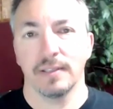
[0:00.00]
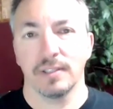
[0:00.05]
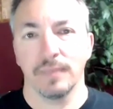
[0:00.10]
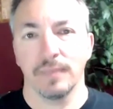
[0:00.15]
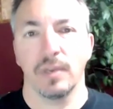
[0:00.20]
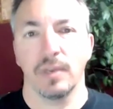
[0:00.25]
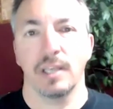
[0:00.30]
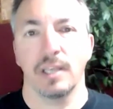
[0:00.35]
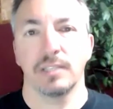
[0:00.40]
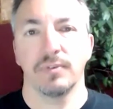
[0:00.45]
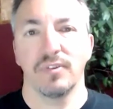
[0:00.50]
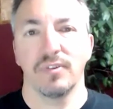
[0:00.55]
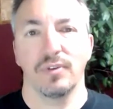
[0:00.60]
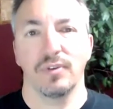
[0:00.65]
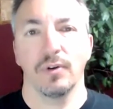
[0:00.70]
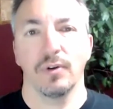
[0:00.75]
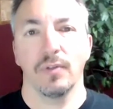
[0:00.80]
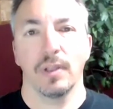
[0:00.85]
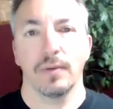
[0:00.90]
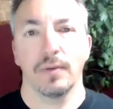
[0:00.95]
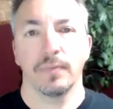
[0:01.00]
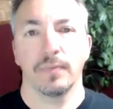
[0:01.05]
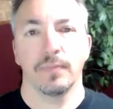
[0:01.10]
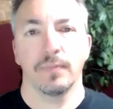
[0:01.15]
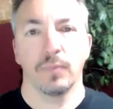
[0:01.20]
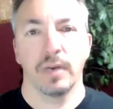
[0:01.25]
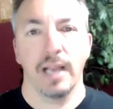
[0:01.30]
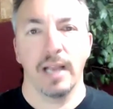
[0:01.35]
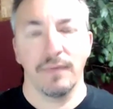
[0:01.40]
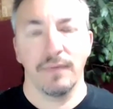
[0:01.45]
sometimes we feel that
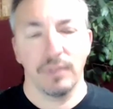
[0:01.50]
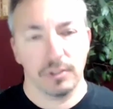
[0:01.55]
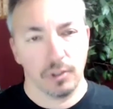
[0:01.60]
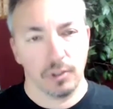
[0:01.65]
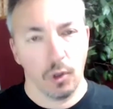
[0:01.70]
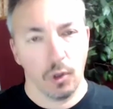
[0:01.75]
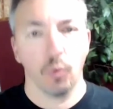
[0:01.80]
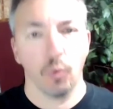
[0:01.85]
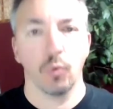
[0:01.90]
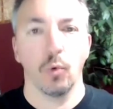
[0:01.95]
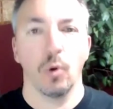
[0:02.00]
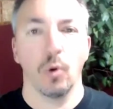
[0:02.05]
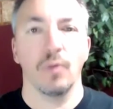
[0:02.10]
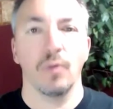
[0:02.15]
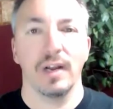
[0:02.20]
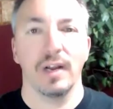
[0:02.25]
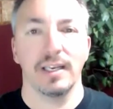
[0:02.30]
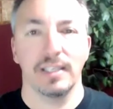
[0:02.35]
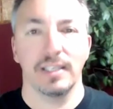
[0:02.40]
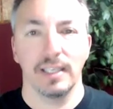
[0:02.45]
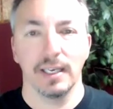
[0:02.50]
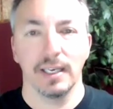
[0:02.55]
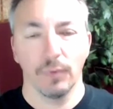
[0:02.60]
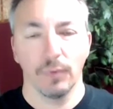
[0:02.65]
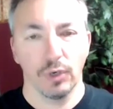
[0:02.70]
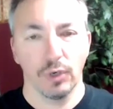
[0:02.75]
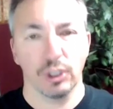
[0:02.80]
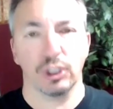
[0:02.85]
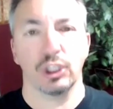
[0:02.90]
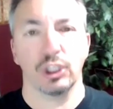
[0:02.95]
we have this lone wolf idea and
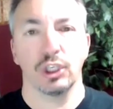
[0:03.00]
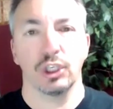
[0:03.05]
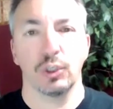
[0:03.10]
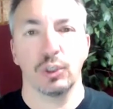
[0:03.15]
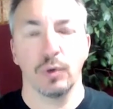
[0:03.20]
we're just going to yeah.